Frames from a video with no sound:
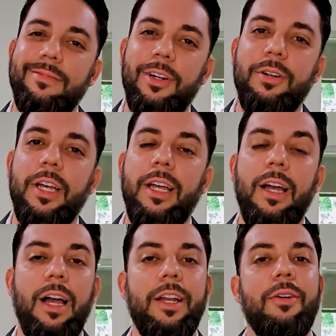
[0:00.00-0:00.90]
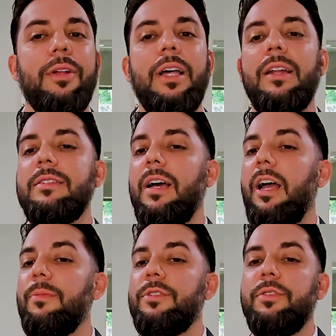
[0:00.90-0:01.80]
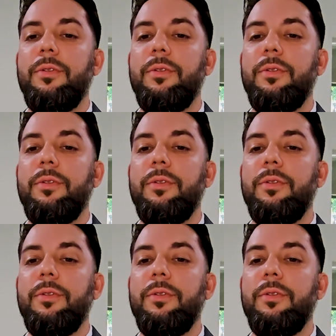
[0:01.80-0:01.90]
okay? I know a lot of times,